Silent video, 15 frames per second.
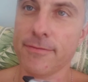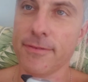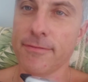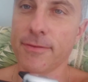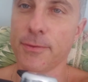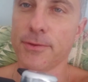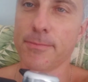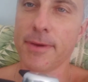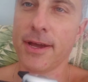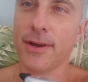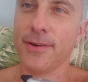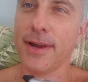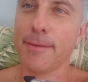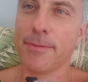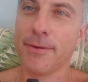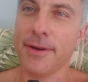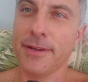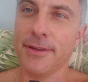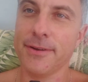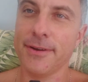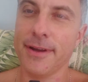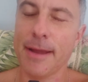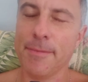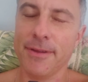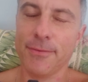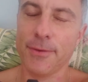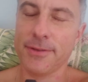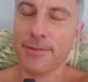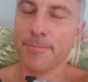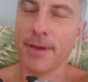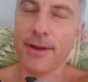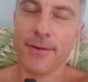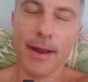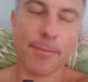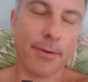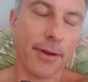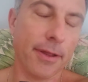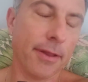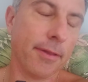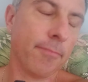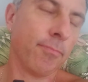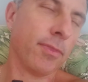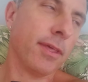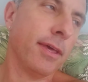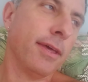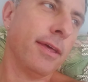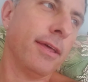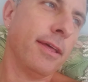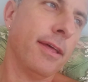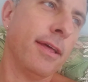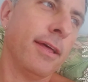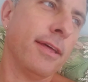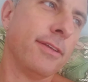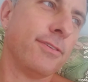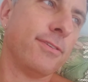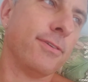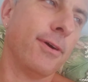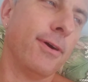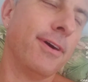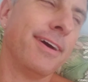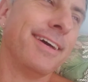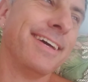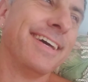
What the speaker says: if it was battery operated. Or, I mean, it wasn't battery operated. So,